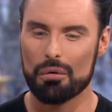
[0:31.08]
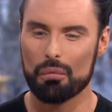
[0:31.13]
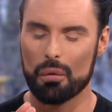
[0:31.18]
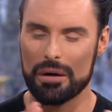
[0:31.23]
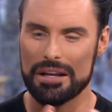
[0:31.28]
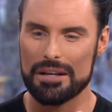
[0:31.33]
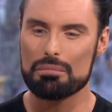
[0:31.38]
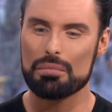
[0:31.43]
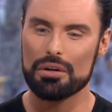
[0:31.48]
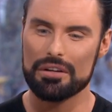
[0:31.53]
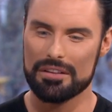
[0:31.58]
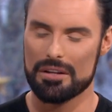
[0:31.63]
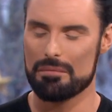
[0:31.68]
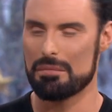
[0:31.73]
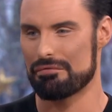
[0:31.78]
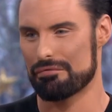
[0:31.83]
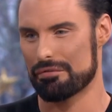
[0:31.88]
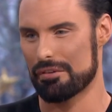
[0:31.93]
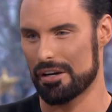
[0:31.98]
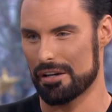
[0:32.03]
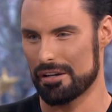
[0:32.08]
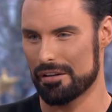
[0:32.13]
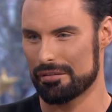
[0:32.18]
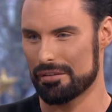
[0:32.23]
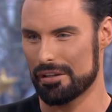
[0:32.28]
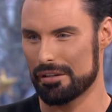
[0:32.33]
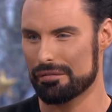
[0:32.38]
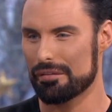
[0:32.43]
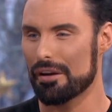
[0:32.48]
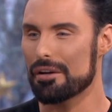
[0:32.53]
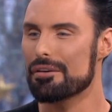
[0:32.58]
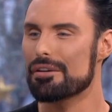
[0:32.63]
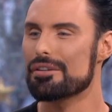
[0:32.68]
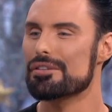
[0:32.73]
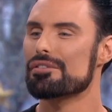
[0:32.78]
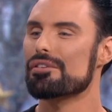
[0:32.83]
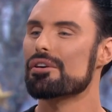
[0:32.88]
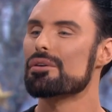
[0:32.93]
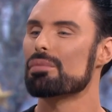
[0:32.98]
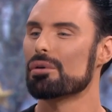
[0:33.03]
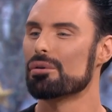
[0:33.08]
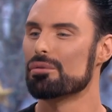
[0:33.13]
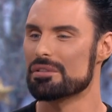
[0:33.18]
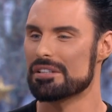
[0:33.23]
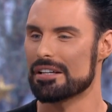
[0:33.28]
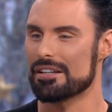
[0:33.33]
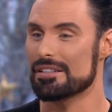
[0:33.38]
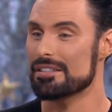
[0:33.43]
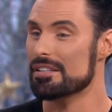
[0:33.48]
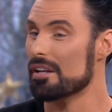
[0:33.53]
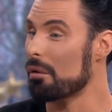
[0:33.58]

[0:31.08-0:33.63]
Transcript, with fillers: we put them in front of a focus group audience.